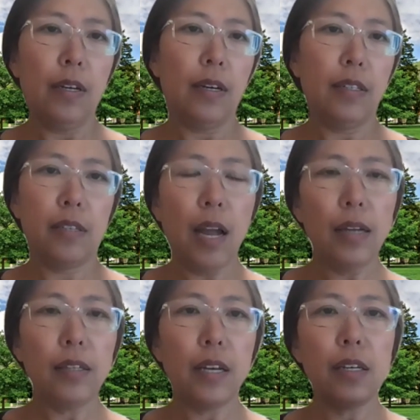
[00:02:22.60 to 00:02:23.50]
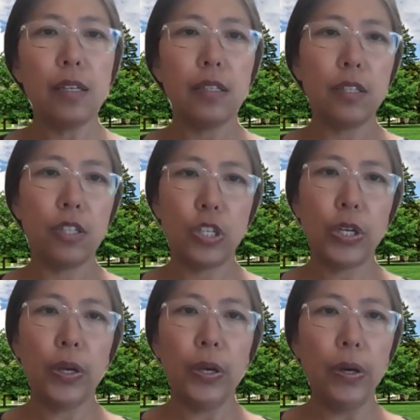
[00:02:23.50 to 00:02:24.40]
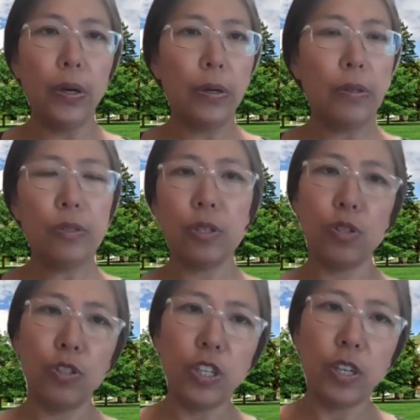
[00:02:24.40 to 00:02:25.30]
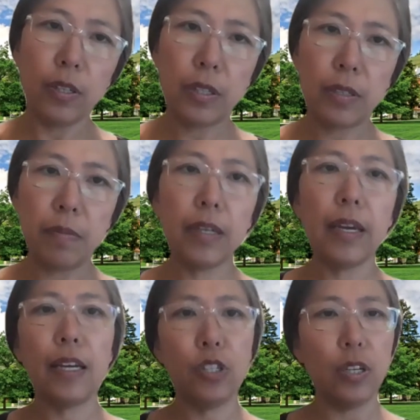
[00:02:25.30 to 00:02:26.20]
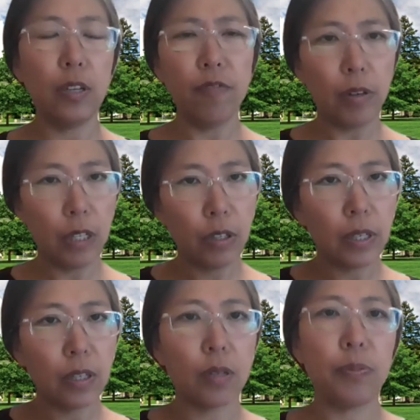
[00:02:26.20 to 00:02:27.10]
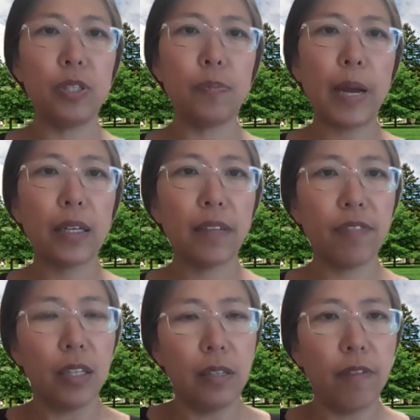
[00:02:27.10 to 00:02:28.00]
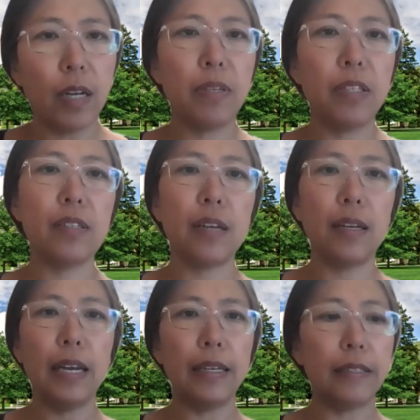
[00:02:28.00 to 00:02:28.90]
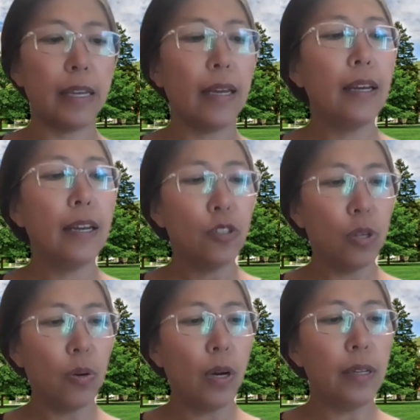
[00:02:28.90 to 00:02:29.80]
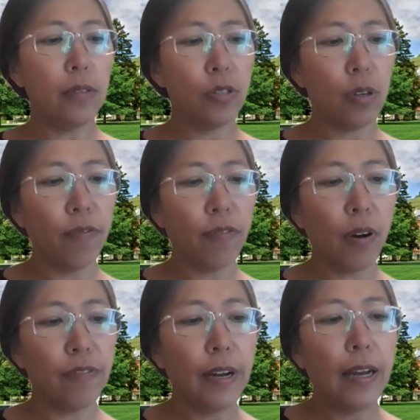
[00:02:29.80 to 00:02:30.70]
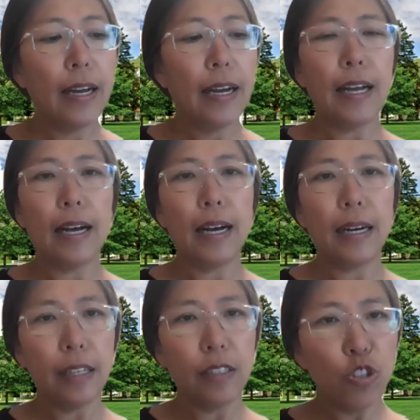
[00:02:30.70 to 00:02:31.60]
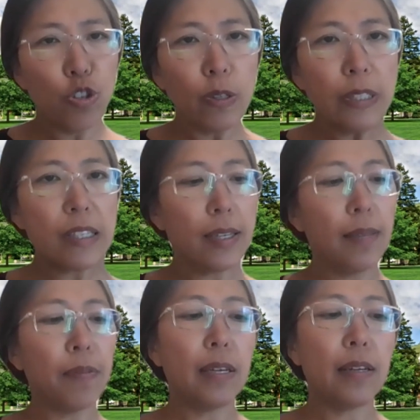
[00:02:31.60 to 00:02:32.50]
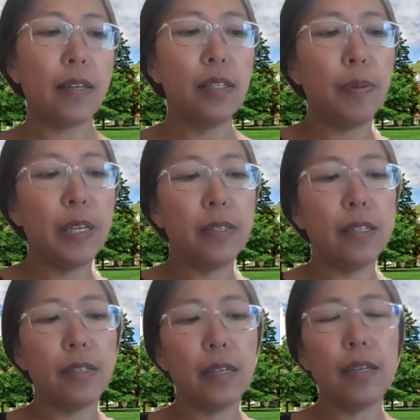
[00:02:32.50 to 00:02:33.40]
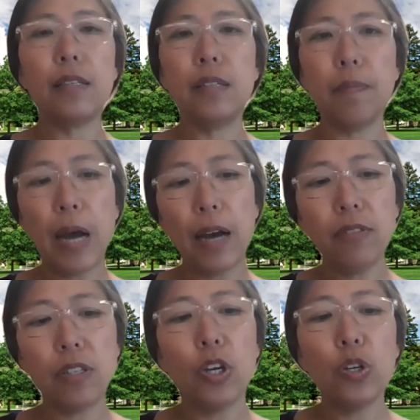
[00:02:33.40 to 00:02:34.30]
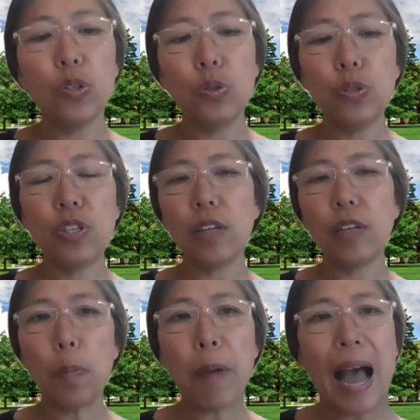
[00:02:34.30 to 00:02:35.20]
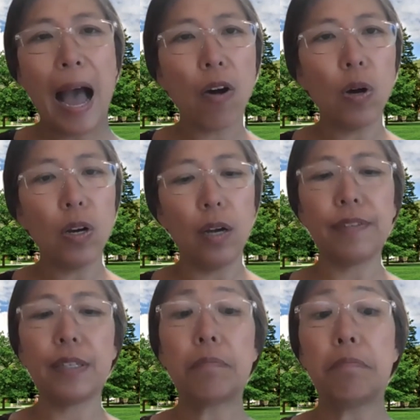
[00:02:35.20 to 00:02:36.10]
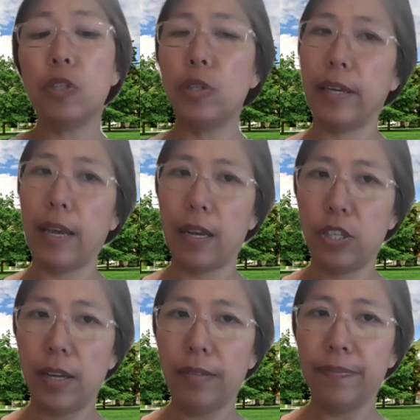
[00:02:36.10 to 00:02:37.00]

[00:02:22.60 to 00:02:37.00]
scientists to social change communication, very critical perspective on development studies, so on and so forth. In short, SBCC is about using the power of communication,